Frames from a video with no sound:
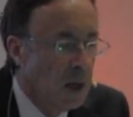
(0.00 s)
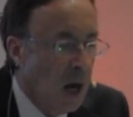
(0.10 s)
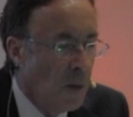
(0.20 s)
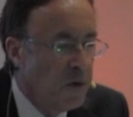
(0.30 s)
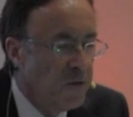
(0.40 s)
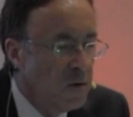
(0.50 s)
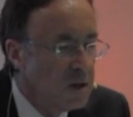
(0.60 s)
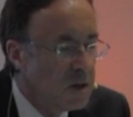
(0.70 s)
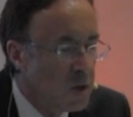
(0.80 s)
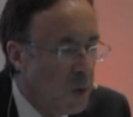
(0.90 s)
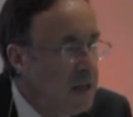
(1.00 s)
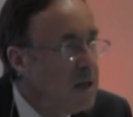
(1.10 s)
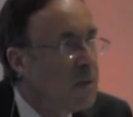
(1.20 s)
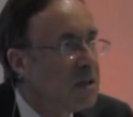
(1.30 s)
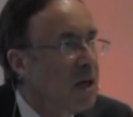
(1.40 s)
And we found that
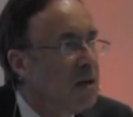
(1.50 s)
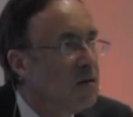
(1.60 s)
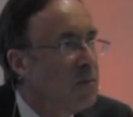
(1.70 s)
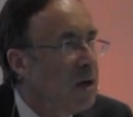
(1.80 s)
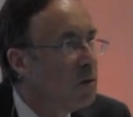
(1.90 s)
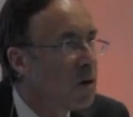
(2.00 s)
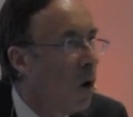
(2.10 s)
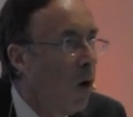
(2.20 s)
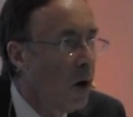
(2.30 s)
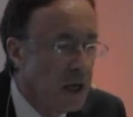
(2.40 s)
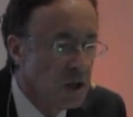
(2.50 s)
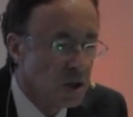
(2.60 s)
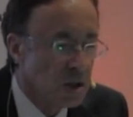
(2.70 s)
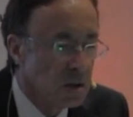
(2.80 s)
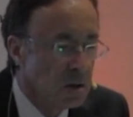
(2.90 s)
20% of males at all
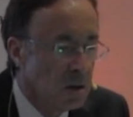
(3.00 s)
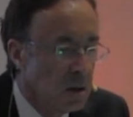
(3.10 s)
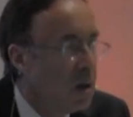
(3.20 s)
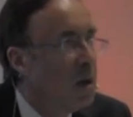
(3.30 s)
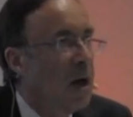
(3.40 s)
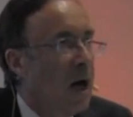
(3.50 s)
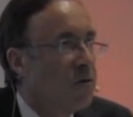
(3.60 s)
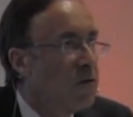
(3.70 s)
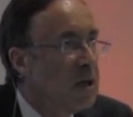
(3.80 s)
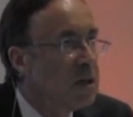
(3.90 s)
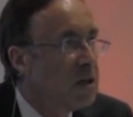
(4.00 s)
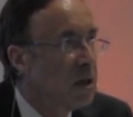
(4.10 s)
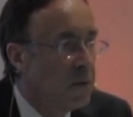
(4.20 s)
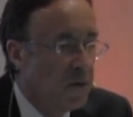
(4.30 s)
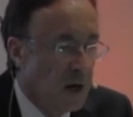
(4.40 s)
ages had raised
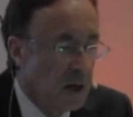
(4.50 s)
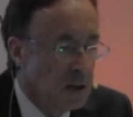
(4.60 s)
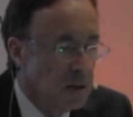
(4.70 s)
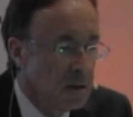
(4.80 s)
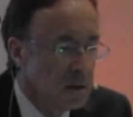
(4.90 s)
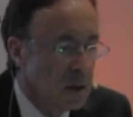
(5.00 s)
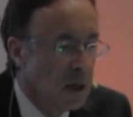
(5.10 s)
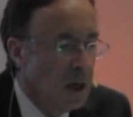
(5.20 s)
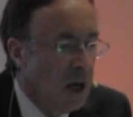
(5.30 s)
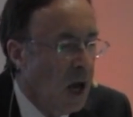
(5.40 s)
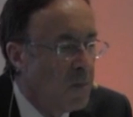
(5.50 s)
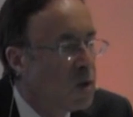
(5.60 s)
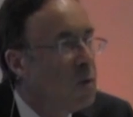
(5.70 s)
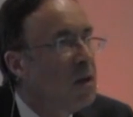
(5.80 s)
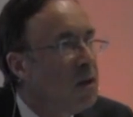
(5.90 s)
serum ferritin, and
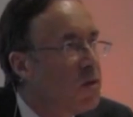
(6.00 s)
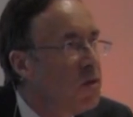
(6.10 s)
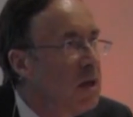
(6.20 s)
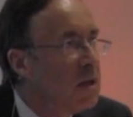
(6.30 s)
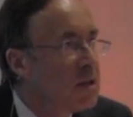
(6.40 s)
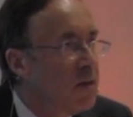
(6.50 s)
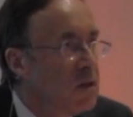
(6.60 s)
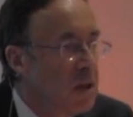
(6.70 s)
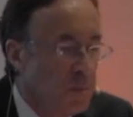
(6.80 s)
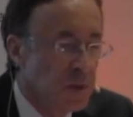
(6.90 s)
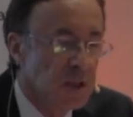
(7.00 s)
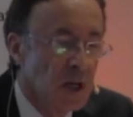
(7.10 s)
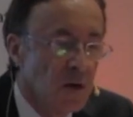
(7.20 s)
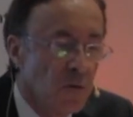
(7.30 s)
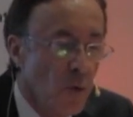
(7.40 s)
between 3 and
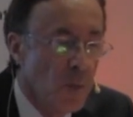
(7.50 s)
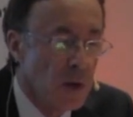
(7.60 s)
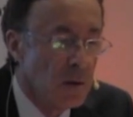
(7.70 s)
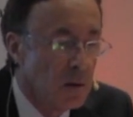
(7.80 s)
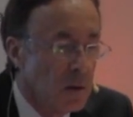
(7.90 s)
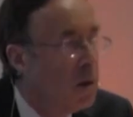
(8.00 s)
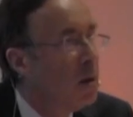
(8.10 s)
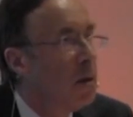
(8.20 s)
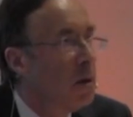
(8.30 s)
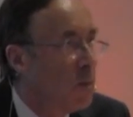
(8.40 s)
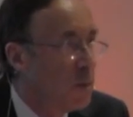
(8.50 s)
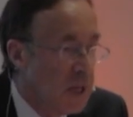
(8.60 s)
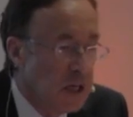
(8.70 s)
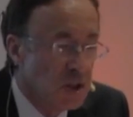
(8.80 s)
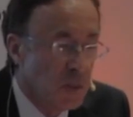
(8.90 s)
17% of women, it was
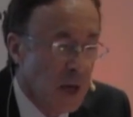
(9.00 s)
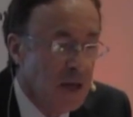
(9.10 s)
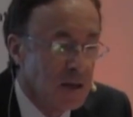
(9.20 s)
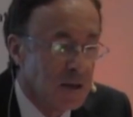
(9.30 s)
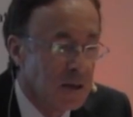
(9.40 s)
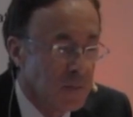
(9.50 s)
age dependent,